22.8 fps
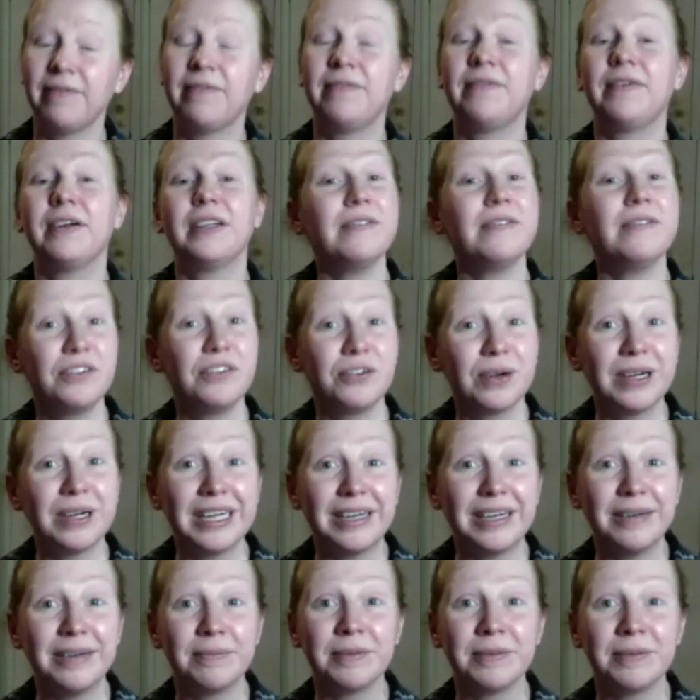full of
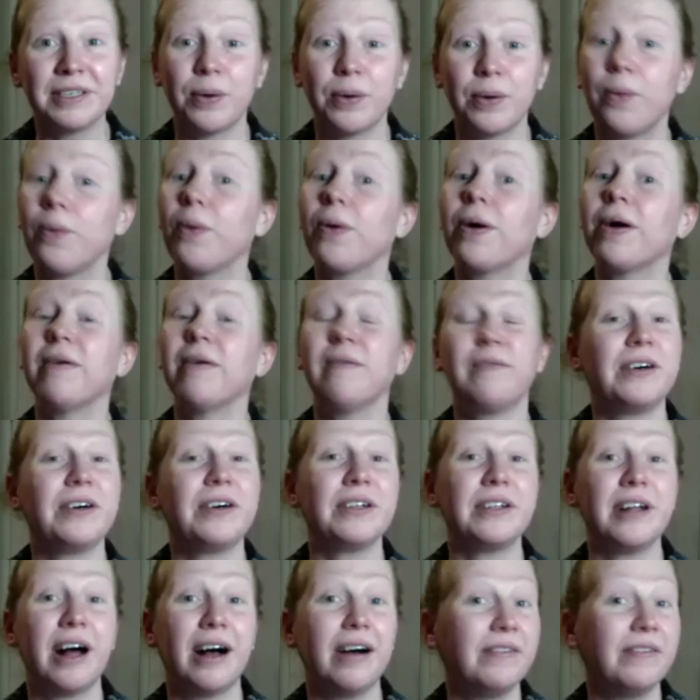dreams, or
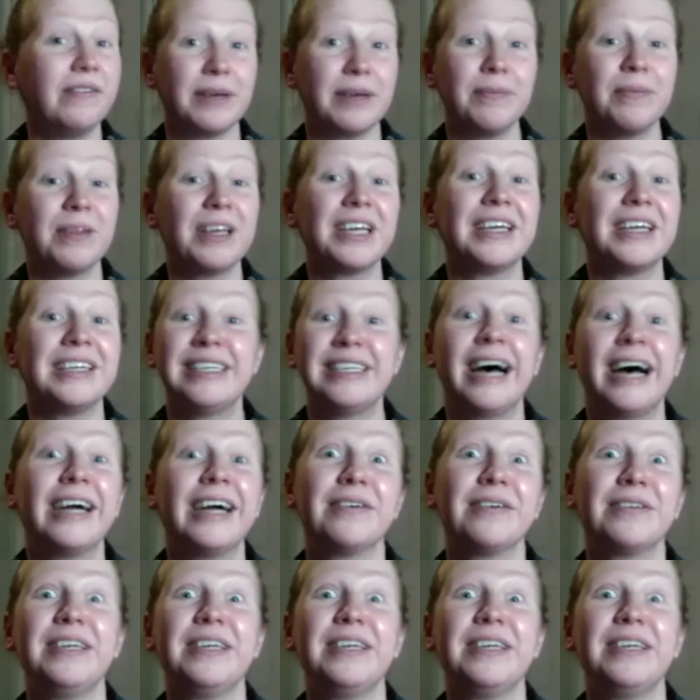full of something entirely